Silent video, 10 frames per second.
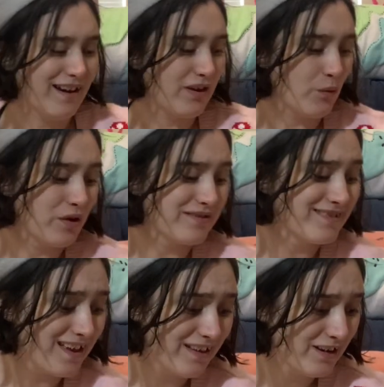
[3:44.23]
and they weren't
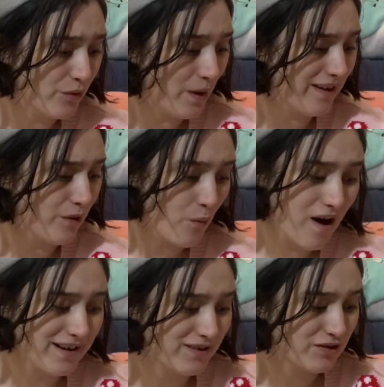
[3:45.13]
selling the way they wanted to.